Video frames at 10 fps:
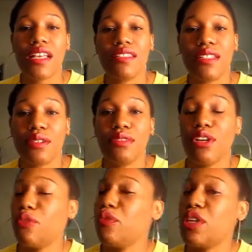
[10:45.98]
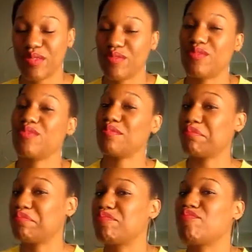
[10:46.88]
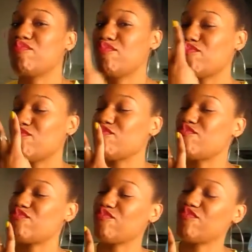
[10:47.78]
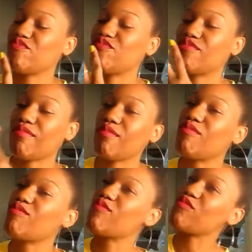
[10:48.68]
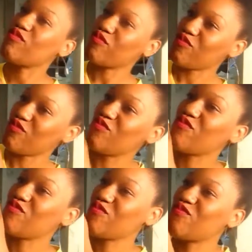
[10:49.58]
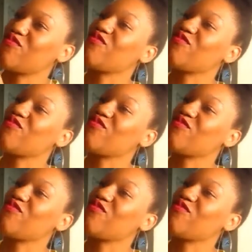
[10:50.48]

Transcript: So don't forget to like, comment, and subscribe to my channel, please, and make